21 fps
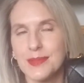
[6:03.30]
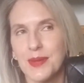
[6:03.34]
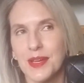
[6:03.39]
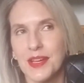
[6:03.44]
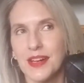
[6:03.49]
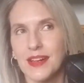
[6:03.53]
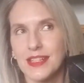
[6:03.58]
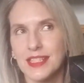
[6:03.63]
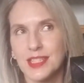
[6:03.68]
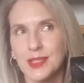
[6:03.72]
my
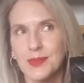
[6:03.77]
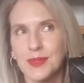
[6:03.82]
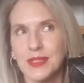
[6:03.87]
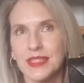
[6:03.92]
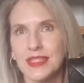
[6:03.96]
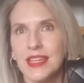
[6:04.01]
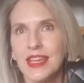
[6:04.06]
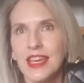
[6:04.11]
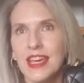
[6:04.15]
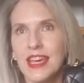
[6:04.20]

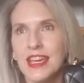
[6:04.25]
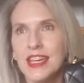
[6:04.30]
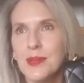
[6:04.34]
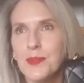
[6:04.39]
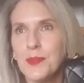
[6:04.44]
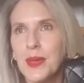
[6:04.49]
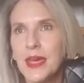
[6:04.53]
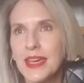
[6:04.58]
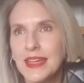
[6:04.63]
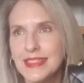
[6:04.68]
husband
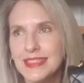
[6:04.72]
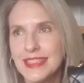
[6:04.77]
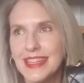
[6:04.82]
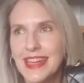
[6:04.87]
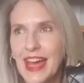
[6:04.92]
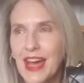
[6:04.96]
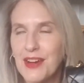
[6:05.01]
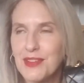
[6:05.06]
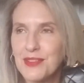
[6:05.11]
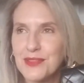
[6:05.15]
picked it
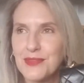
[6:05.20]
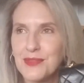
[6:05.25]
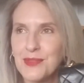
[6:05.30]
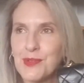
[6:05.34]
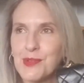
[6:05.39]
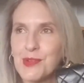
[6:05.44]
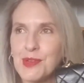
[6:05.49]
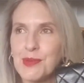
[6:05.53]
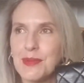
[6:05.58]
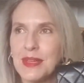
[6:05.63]
out
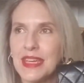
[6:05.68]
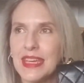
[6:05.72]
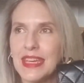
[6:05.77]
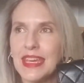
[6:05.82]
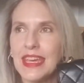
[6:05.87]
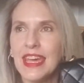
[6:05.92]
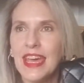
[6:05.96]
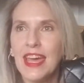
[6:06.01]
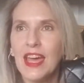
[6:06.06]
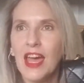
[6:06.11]
for
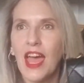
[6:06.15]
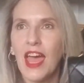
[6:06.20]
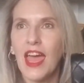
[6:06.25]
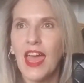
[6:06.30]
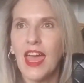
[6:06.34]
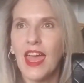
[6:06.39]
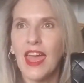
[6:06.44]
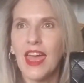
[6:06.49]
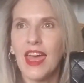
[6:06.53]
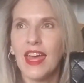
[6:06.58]
me,
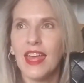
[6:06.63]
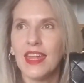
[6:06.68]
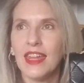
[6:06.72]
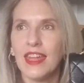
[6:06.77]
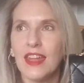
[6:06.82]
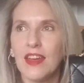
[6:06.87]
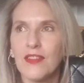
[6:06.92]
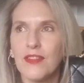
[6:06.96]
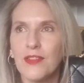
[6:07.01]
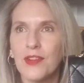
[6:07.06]

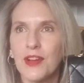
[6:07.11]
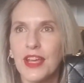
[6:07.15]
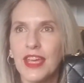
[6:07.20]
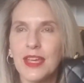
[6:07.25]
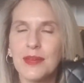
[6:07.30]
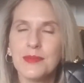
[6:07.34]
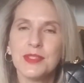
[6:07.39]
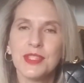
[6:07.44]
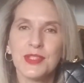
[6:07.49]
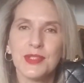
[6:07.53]
and for
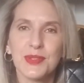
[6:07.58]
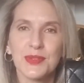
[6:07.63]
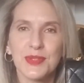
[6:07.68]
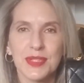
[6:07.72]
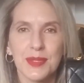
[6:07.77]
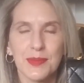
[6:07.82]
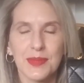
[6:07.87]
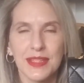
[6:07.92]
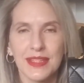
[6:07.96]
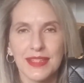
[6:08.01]
him to do
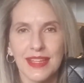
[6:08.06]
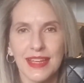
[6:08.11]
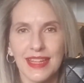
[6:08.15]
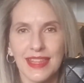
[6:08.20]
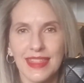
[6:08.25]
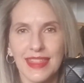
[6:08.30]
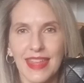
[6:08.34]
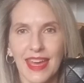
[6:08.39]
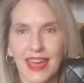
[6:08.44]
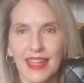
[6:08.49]
something
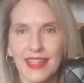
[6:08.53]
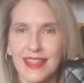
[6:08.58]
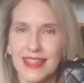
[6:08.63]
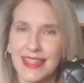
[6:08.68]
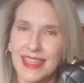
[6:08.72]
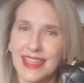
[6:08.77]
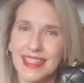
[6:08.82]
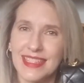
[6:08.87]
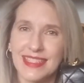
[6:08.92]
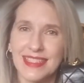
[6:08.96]
like that,
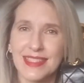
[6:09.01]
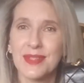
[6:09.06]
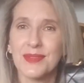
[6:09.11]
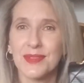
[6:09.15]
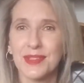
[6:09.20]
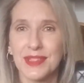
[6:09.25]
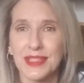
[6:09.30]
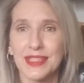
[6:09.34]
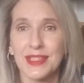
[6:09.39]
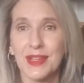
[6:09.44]
like he doesn't
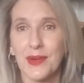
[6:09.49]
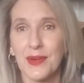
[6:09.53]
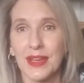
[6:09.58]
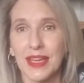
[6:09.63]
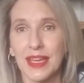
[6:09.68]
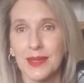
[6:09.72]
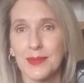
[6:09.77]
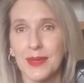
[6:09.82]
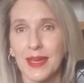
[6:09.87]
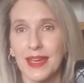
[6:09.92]
really know
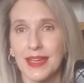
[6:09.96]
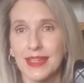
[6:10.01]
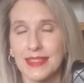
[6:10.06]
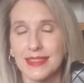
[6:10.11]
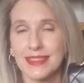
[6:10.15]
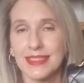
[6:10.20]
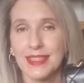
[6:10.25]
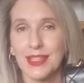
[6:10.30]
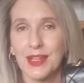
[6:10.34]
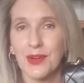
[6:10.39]

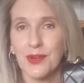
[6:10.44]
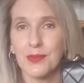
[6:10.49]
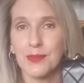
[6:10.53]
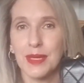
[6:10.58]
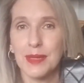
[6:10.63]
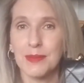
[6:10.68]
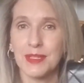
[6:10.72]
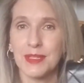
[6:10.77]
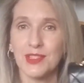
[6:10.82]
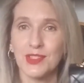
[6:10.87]
handbags, you know,
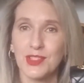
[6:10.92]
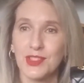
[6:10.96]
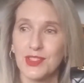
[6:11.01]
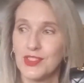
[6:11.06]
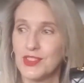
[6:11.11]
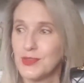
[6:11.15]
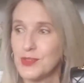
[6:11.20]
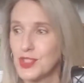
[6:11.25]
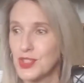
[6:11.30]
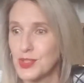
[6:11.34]
maybe
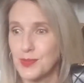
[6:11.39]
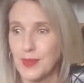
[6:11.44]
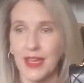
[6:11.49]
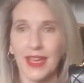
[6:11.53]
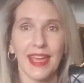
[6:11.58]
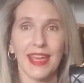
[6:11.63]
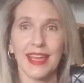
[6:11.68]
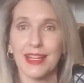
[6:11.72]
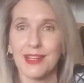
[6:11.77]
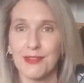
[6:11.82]
just by
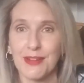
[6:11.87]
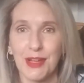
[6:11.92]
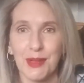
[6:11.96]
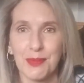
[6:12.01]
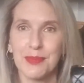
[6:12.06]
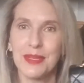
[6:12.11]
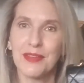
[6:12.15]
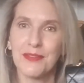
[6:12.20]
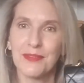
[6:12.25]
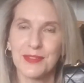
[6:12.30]
hanging around
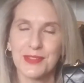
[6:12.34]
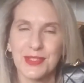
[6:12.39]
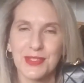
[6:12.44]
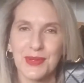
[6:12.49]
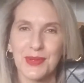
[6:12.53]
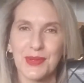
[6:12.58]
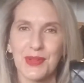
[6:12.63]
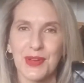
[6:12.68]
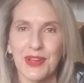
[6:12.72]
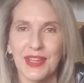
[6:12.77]
me for
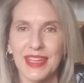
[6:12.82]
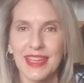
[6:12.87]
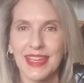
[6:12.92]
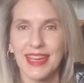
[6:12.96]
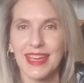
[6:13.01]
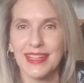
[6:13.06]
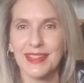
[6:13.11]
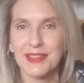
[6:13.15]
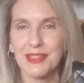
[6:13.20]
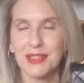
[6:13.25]
so long, he
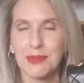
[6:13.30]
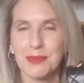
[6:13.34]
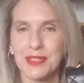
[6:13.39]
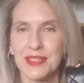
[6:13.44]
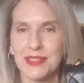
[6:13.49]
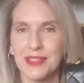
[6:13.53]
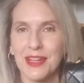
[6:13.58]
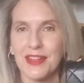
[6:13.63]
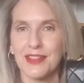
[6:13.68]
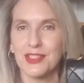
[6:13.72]
got a little bit
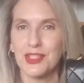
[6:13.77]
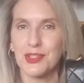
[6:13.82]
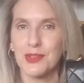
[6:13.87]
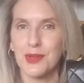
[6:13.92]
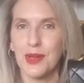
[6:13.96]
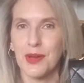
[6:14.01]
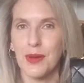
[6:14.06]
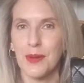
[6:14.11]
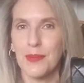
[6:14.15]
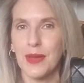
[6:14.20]
of knowledge
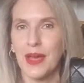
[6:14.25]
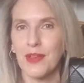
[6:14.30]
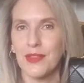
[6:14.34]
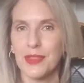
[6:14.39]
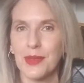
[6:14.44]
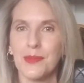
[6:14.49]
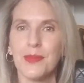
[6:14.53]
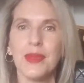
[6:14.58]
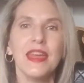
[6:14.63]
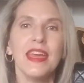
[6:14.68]
about
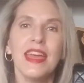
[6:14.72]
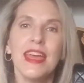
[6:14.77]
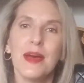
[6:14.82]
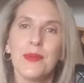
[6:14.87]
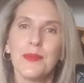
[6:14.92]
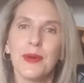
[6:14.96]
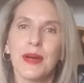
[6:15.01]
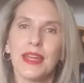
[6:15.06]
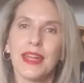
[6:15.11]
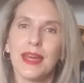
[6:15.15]
them.
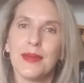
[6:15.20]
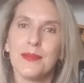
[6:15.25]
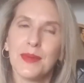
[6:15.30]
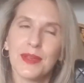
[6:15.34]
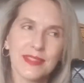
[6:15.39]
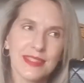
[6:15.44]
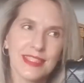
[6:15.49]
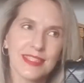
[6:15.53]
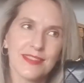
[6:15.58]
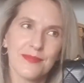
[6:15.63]
But I
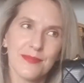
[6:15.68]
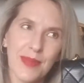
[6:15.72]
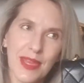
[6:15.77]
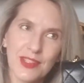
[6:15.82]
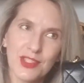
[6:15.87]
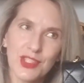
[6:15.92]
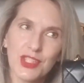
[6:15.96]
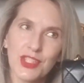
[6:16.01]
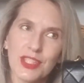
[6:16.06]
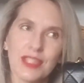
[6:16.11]
must have
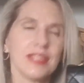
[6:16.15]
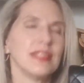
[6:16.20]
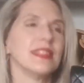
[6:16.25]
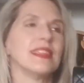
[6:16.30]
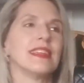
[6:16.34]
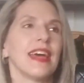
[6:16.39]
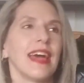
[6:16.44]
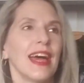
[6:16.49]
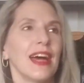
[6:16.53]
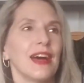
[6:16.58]

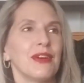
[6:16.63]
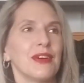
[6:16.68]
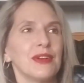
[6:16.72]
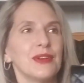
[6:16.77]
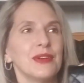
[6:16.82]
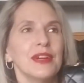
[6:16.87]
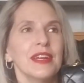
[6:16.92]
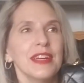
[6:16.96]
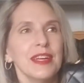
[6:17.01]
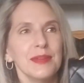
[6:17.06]
mentioned
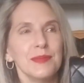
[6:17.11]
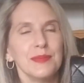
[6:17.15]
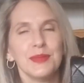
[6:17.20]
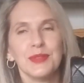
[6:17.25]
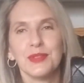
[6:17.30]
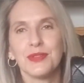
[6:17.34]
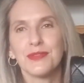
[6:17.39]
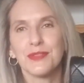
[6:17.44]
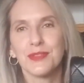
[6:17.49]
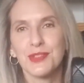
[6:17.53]
how
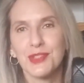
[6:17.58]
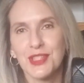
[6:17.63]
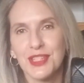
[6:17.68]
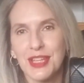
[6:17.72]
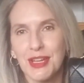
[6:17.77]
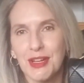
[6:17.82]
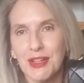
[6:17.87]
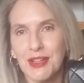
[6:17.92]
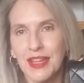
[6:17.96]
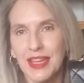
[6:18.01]
beautiful
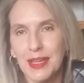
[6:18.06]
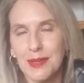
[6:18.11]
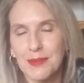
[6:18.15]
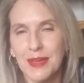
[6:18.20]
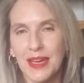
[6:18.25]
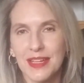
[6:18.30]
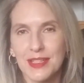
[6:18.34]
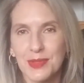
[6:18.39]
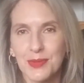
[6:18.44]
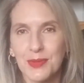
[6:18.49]
Chanel
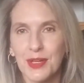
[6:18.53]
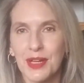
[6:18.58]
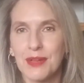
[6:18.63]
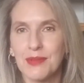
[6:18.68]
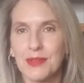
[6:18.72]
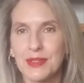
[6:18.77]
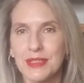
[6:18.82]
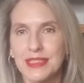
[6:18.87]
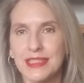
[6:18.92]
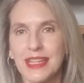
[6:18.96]
handbags were at
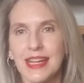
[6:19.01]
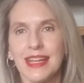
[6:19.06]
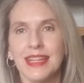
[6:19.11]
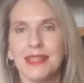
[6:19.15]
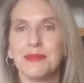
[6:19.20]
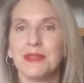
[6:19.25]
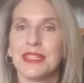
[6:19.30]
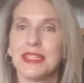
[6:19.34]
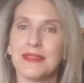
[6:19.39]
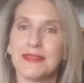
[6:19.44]
one
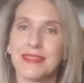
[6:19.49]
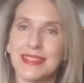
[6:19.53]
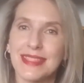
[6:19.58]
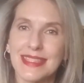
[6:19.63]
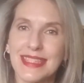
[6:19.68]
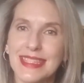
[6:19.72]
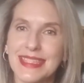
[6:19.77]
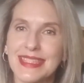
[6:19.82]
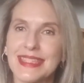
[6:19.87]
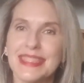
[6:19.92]
time and he was
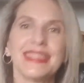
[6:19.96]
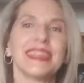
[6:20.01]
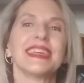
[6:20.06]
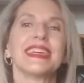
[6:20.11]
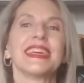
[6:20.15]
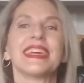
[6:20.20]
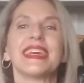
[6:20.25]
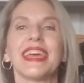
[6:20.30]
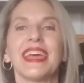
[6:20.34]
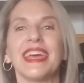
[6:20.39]

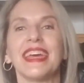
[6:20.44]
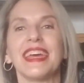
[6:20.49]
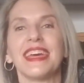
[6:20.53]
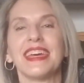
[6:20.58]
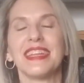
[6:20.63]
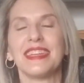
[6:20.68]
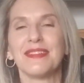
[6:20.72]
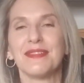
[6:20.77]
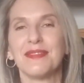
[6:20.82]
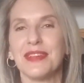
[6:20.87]
listening
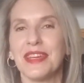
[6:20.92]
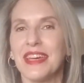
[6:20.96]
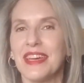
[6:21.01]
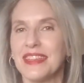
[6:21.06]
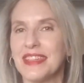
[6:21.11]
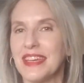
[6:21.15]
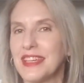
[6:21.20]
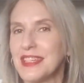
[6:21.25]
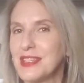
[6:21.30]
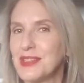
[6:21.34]
and we
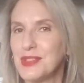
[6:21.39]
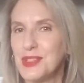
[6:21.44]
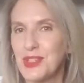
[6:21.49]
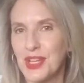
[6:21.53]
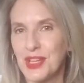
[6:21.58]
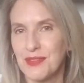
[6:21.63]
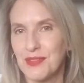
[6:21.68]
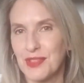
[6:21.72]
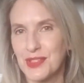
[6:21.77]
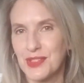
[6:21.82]
had that huge
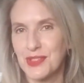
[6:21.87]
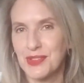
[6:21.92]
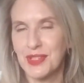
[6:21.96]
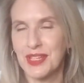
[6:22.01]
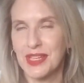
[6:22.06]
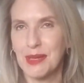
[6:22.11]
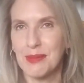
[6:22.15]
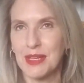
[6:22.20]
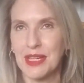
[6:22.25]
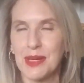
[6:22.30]
anniversary
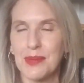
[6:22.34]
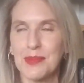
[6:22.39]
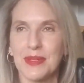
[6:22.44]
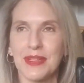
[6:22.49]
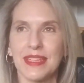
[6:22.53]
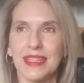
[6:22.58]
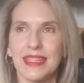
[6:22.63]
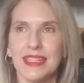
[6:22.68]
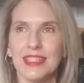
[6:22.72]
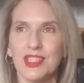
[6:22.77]
coming up
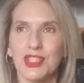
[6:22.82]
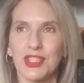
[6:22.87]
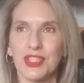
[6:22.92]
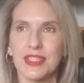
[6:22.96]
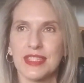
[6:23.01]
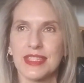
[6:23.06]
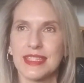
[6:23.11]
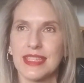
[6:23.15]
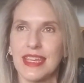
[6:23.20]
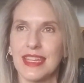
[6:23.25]
and he
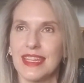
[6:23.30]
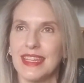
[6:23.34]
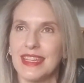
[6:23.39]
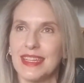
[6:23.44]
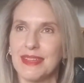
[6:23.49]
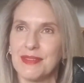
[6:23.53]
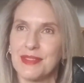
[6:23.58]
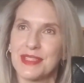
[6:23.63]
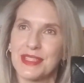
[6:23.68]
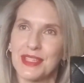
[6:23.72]
just said
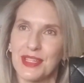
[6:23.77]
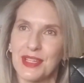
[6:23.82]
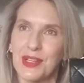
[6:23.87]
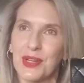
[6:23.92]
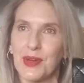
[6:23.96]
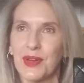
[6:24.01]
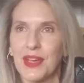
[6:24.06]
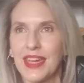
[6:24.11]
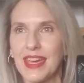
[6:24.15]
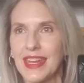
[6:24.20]
he was going to
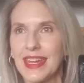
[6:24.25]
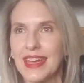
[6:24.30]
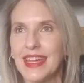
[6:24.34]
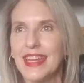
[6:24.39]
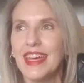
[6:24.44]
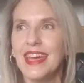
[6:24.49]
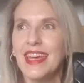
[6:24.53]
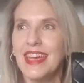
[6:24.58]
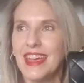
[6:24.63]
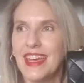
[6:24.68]
go get
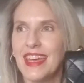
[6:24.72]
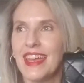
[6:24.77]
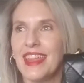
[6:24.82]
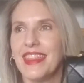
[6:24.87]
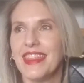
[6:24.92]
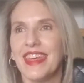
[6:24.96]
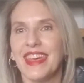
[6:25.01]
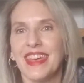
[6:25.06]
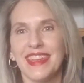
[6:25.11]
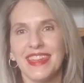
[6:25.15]
it.
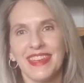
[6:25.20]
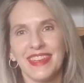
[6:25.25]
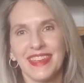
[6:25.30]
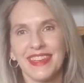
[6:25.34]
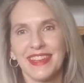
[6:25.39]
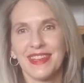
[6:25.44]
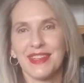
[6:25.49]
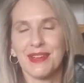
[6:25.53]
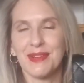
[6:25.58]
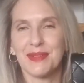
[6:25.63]
And then,
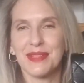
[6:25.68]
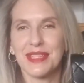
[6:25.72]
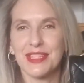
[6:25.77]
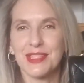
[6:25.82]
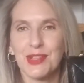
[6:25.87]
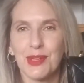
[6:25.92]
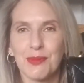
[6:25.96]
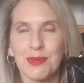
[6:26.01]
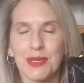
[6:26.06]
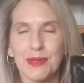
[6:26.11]
you know, when he
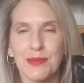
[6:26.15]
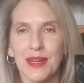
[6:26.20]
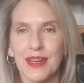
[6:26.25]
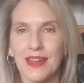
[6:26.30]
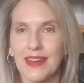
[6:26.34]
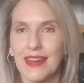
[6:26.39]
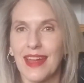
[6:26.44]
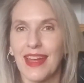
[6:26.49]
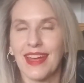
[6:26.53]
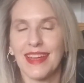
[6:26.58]
told me
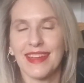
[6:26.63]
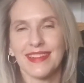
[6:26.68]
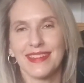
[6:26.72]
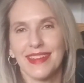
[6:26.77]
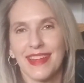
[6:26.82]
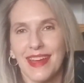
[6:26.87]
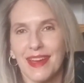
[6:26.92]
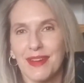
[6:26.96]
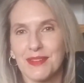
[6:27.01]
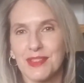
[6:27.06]
about it, I,
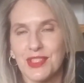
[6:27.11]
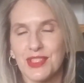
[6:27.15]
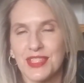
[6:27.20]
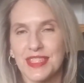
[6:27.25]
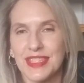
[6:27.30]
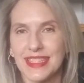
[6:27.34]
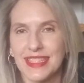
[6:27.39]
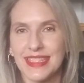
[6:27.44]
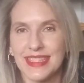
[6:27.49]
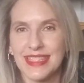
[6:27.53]
I was
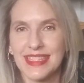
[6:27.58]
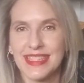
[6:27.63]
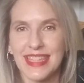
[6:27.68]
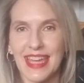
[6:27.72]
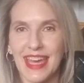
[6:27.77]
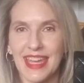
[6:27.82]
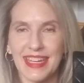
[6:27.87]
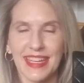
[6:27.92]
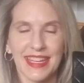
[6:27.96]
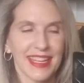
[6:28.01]
just
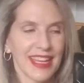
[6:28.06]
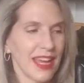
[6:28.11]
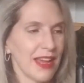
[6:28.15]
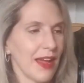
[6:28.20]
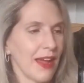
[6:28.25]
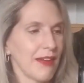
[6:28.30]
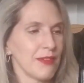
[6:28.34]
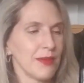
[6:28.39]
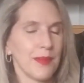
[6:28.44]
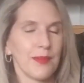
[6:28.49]
ecstatic. I,
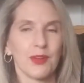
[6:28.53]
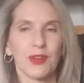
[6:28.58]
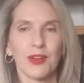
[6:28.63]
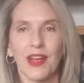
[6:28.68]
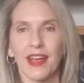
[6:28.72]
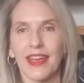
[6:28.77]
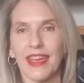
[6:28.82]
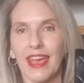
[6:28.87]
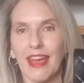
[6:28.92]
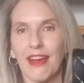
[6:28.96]
I remember
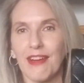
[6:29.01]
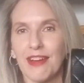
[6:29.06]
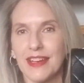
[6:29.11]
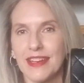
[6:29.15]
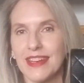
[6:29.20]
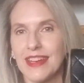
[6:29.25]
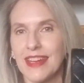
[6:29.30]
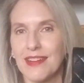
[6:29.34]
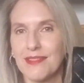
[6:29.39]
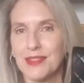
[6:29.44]
I carried
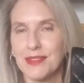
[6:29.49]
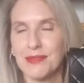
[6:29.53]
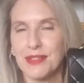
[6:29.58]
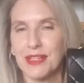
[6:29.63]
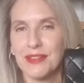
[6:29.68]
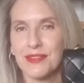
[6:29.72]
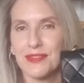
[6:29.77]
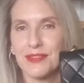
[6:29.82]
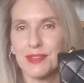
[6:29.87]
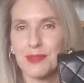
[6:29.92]
it
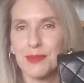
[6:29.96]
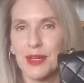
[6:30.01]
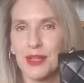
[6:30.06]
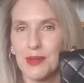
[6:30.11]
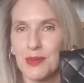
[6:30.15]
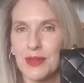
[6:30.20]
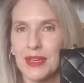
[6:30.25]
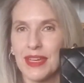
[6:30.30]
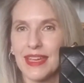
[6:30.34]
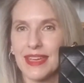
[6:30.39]
everywhere for about
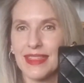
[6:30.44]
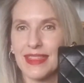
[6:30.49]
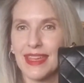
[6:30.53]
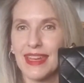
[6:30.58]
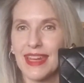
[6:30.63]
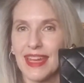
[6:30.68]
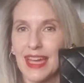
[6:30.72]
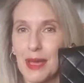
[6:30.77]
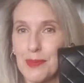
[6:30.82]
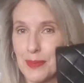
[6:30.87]
a week and then
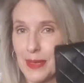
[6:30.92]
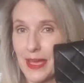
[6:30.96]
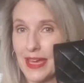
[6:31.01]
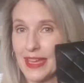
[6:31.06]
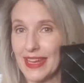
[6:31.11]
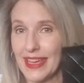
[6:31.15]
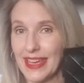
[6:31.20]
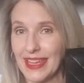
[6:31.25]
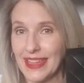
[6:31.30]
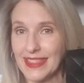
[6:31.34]
I got
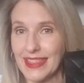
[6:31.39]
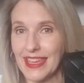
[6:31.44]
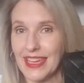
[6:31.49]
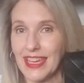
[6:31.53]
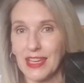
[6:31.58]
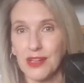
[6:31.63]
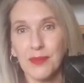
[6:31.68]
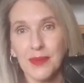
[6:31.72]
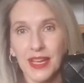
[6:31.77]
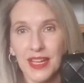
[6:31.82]
panicky
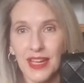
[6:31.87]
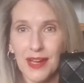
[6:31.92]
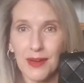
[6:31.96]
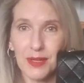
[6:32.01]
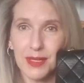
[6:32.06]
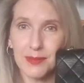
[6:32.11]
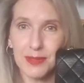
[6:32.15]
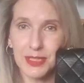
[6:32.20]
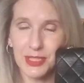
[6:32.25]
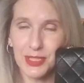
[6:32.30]
thinking, oh my God,
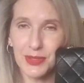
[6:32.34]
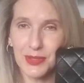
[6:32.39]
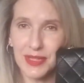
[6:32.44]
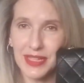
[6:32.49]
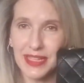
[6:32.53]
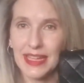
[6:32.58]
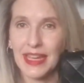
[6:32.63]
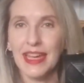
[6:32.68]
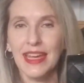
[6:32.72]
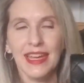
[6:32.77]
what am I
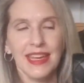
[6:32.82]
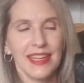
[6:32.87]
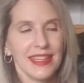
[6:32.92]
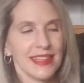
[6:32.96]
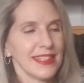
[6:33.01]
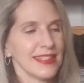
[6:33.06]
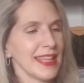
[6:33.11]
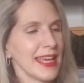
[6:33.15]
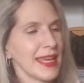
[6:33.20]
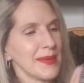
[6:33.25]
doing?
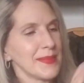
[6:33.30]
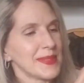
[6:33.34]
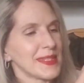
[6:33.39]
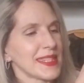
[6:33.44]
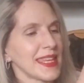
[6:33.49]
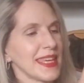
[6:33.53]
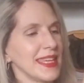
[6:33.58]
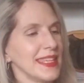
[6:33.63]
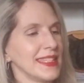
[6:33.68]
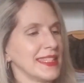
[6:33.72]
The
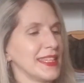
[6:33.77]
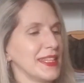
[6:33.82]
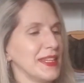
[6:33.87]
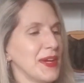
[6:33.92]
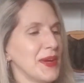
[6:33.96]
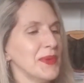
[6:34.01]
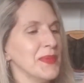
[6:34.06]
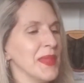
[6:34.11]
lambskin, you know?